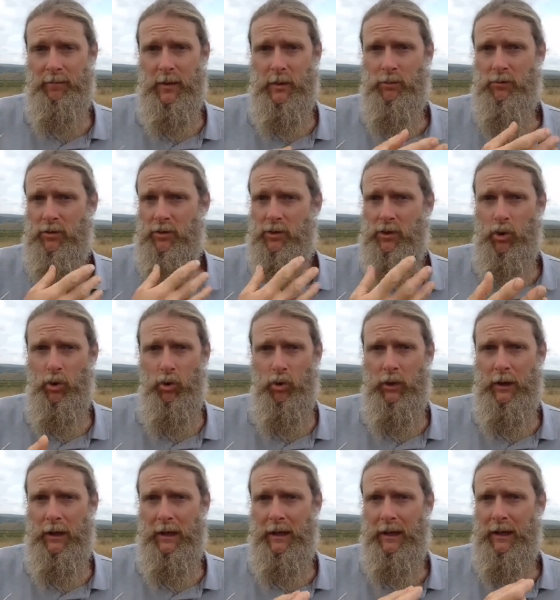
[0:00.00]
It was
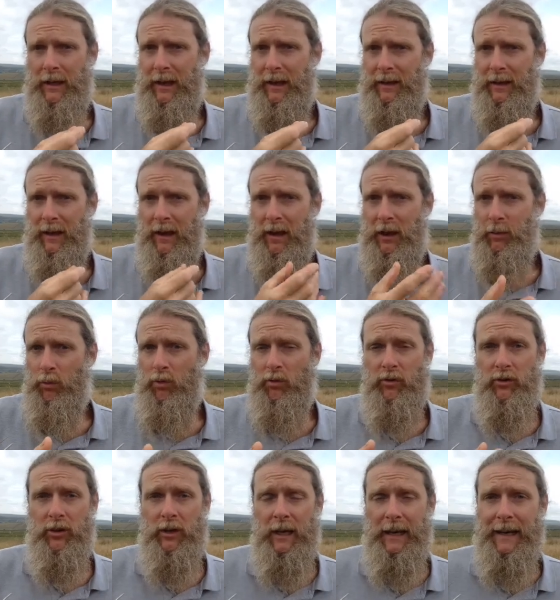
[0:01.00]
talking, and I
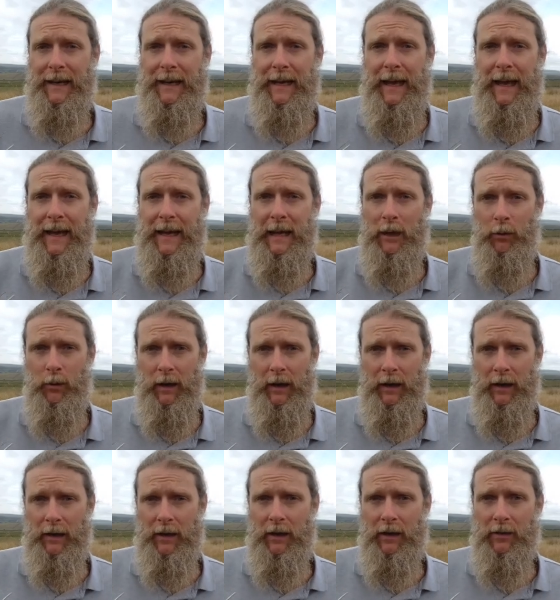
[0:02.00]
wasn't getting
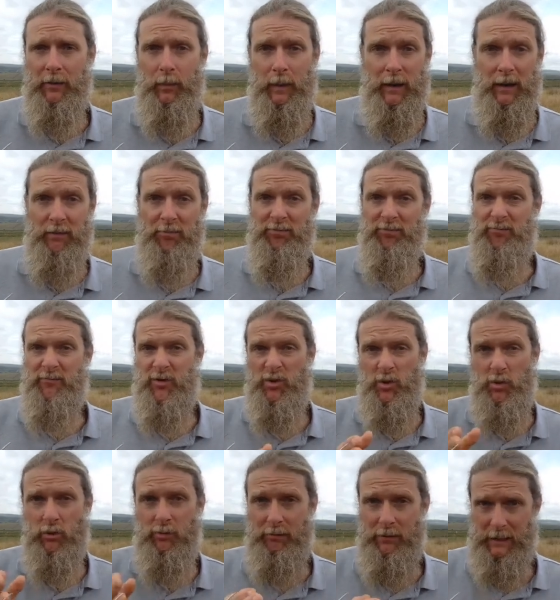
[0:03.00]
anywhere. And I spent
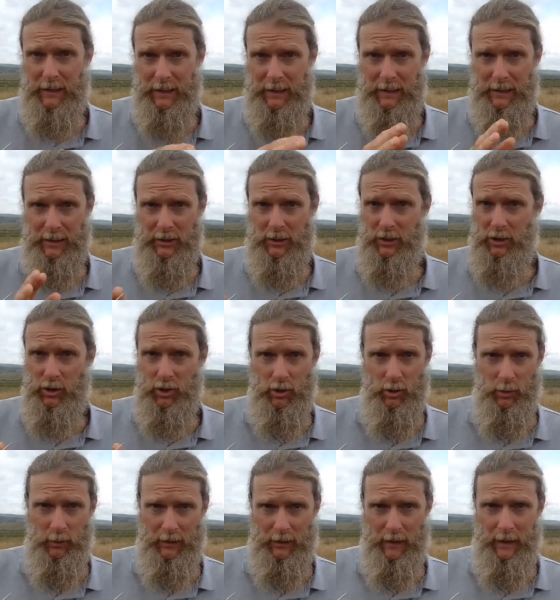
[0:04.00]
two, three years just
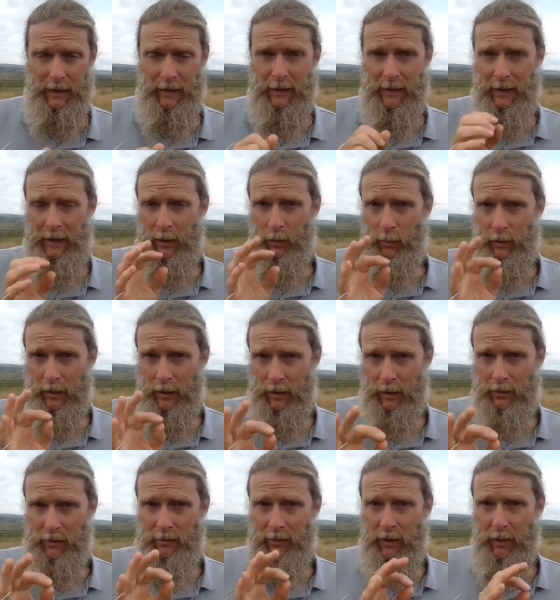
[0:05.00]
doing that. When
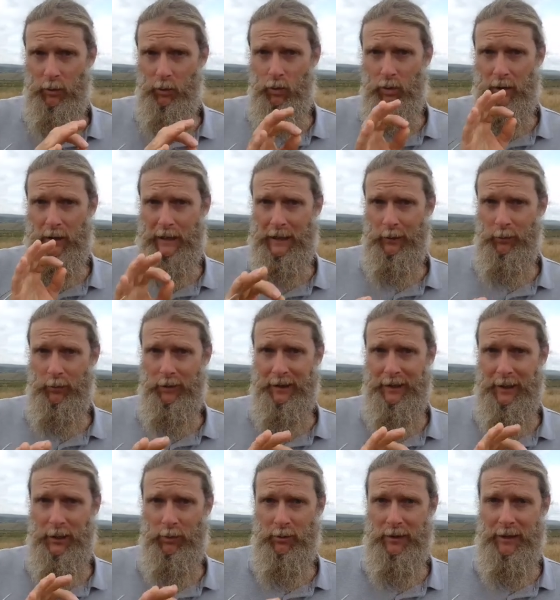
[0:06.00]
I started working with a
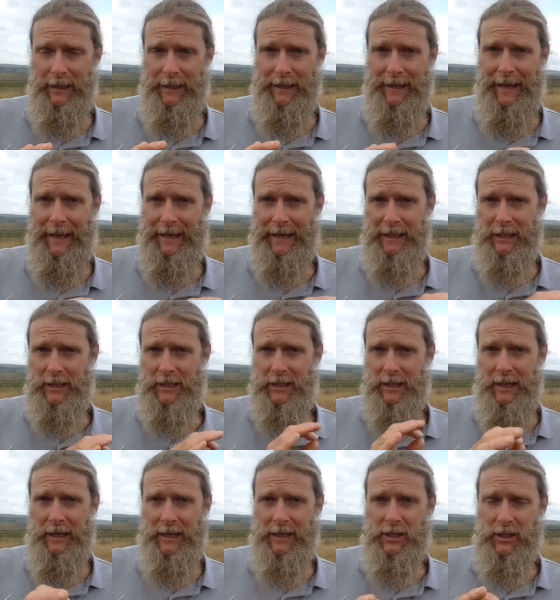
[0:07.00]
Jungian analyst,
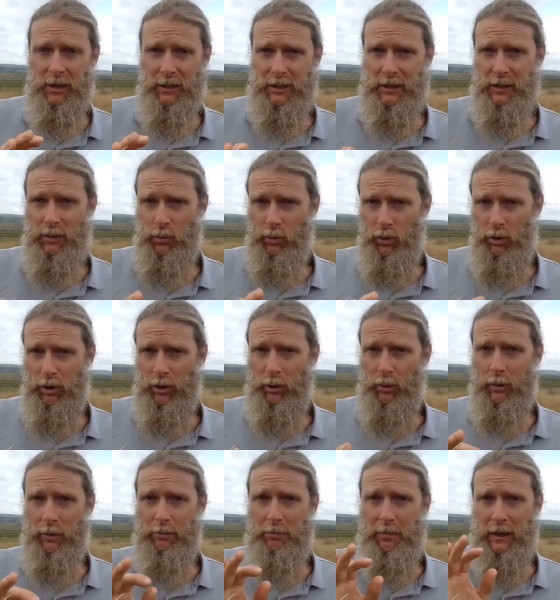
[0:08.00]
started to
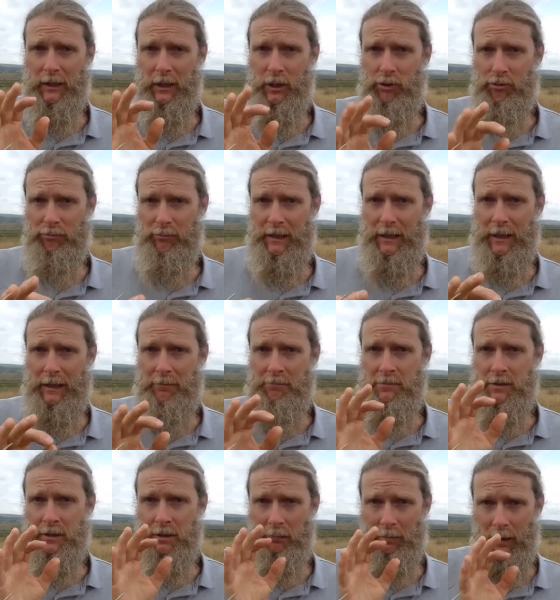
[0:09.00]
work with my
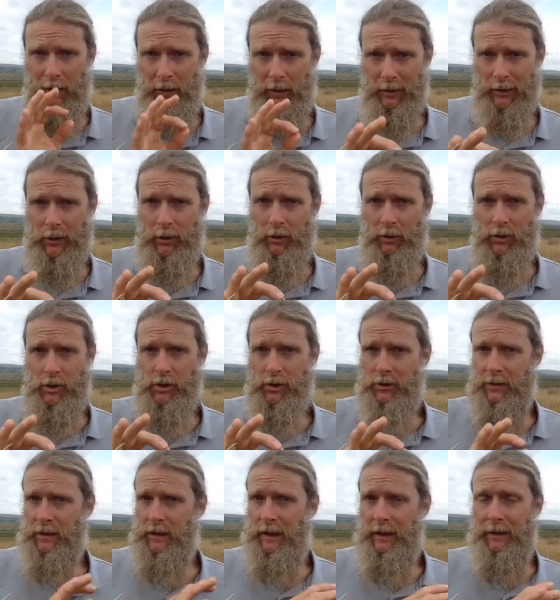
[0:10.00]
dreams and my
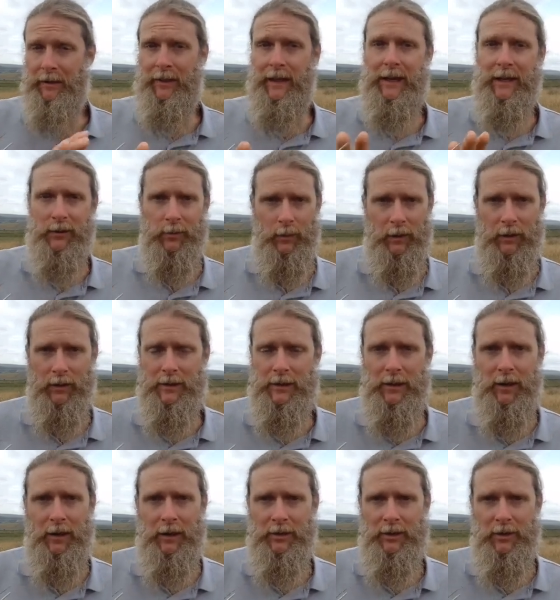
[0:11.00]
unconscious, that's when I
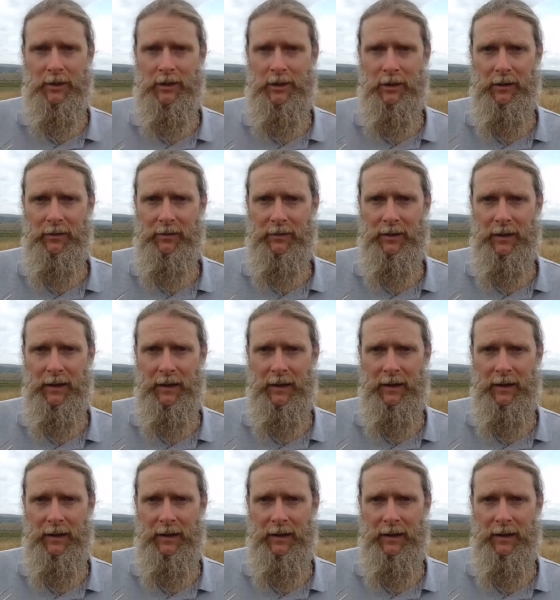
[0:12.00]
started to shift.